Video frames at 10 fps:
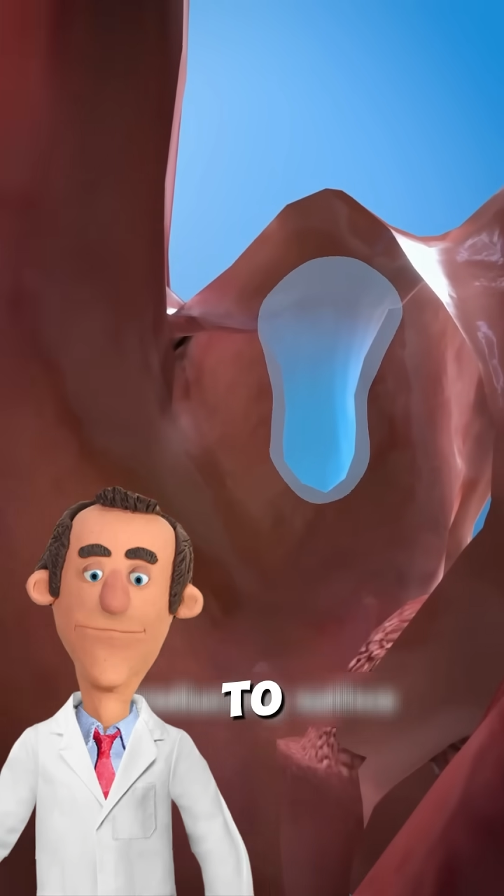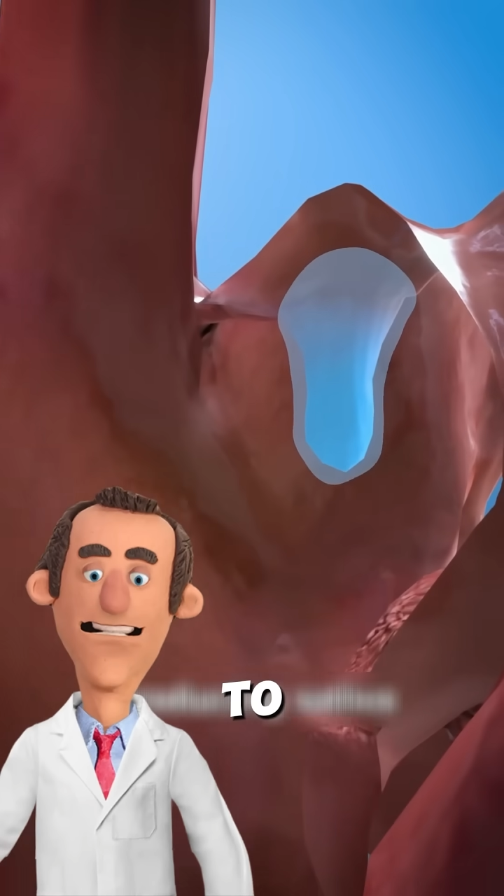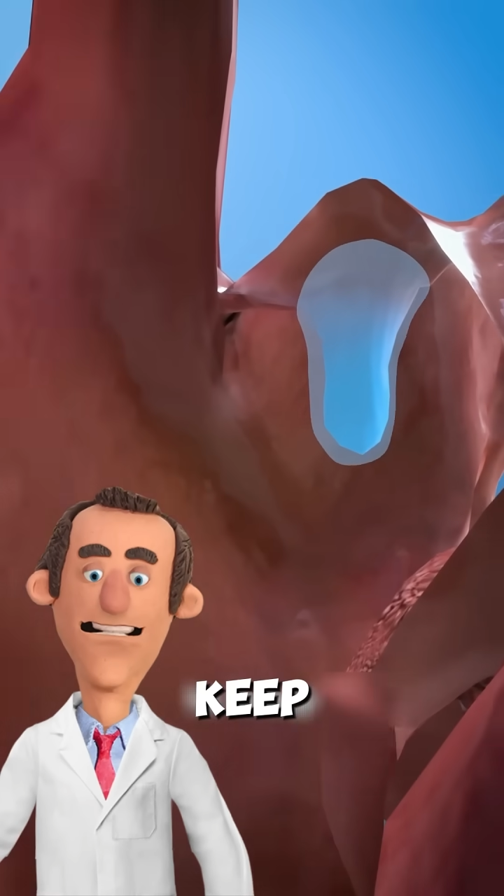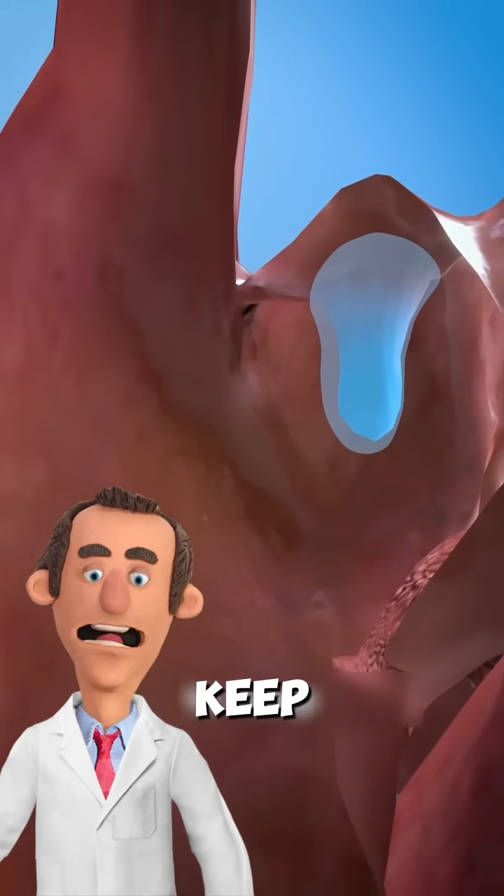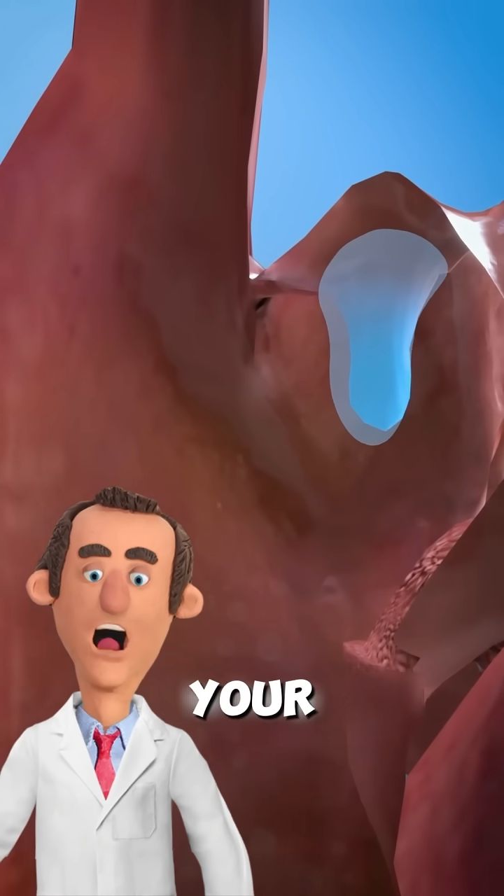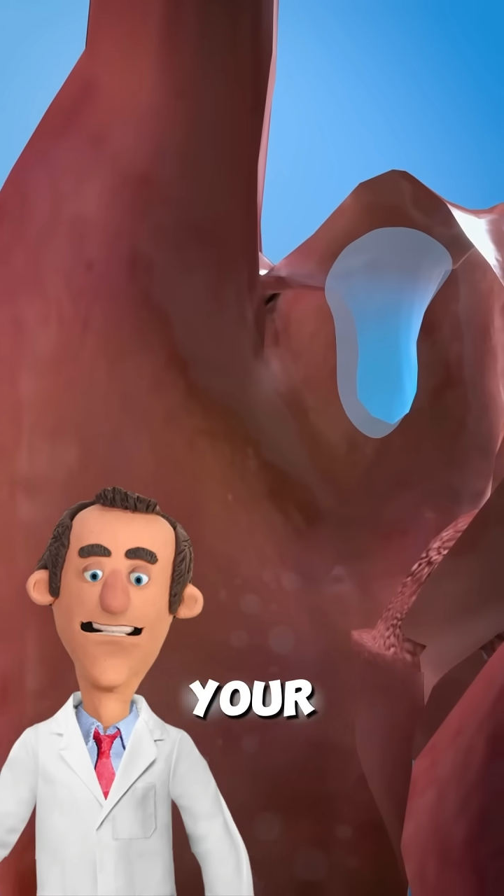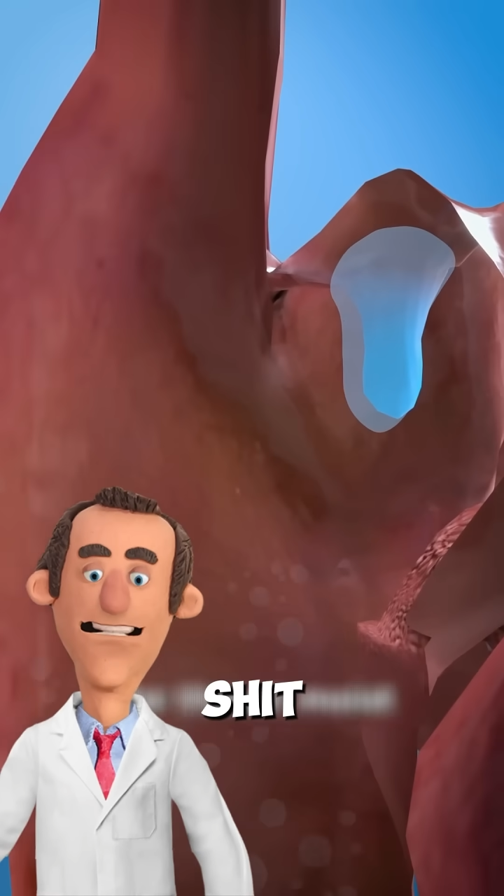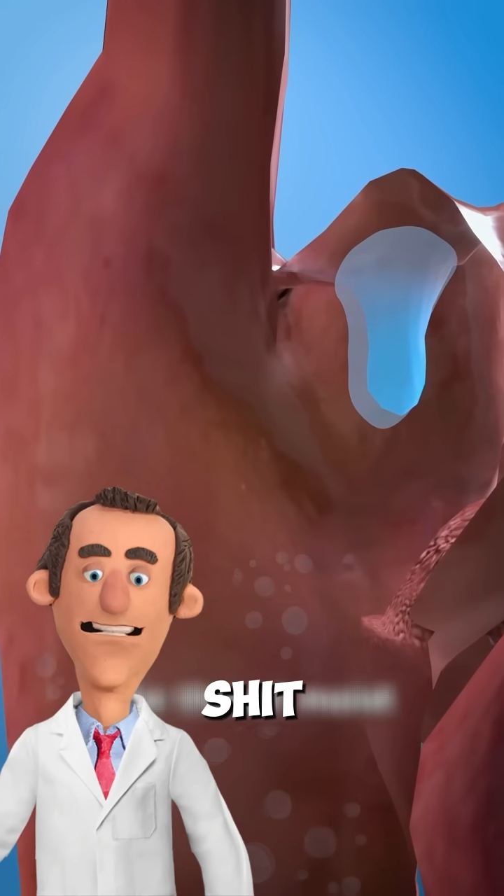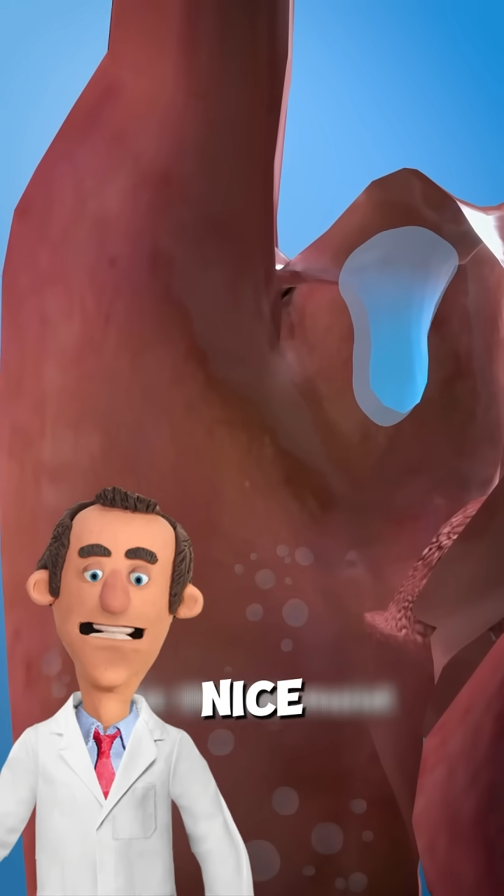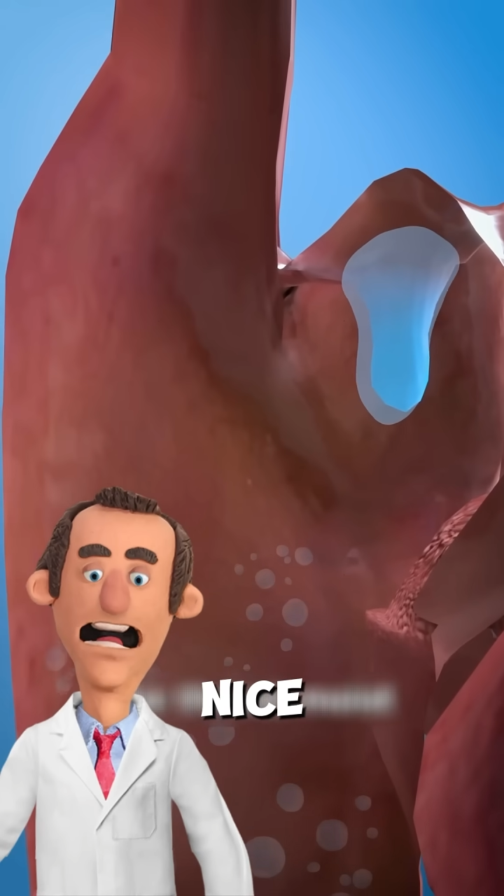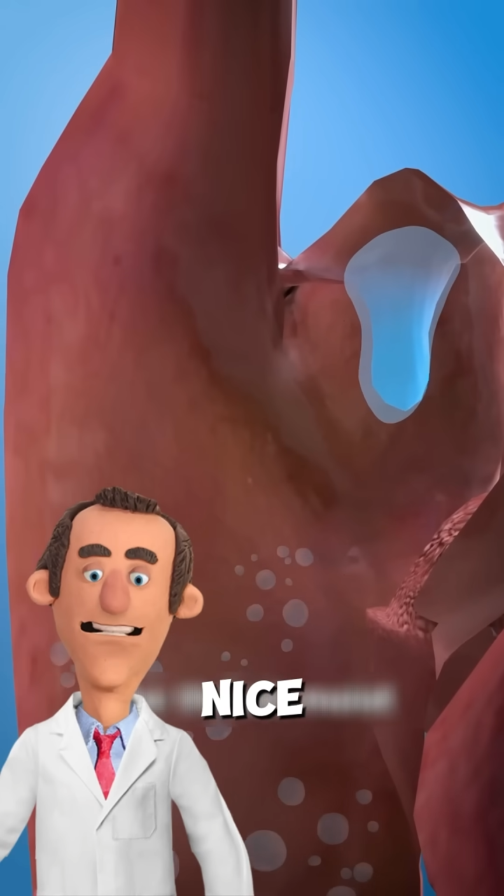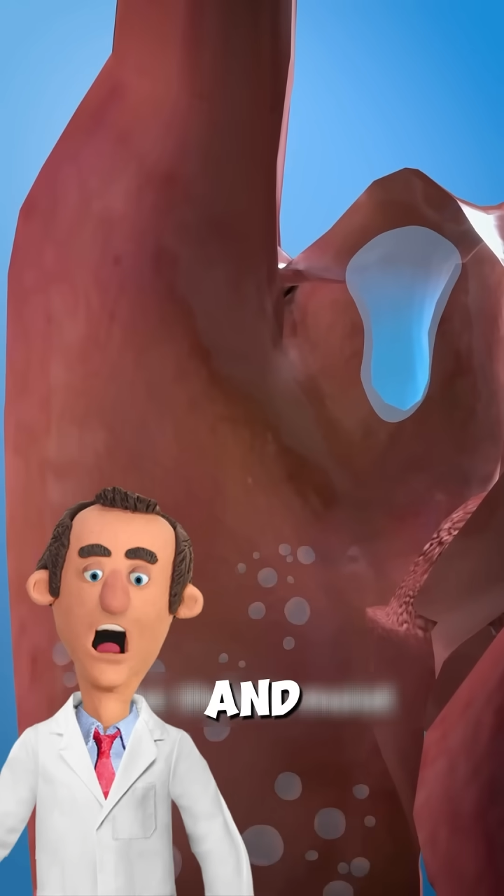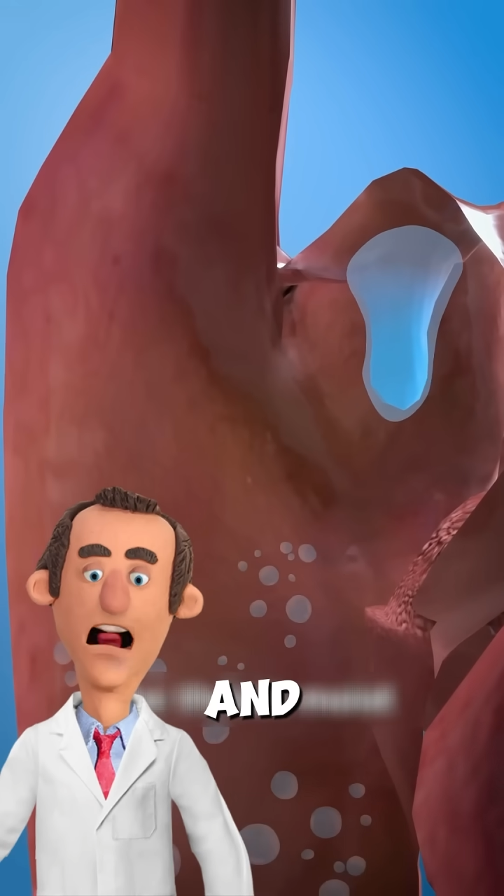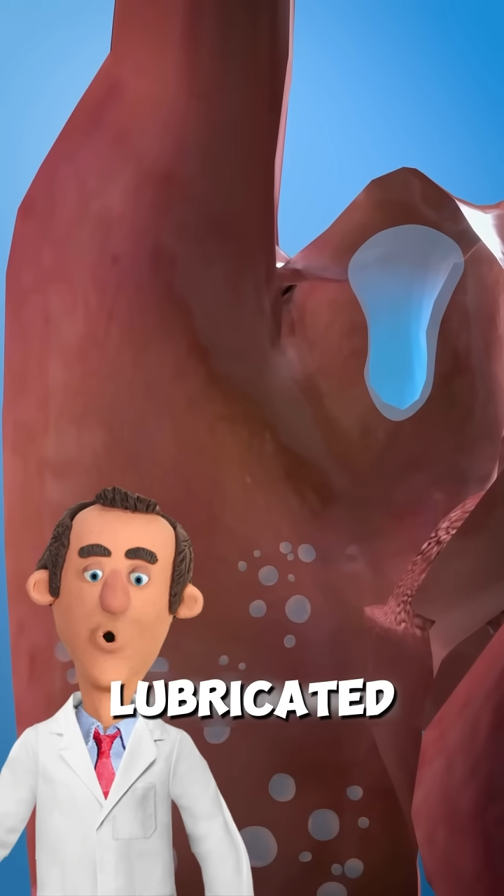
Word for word: to keep your shit nice and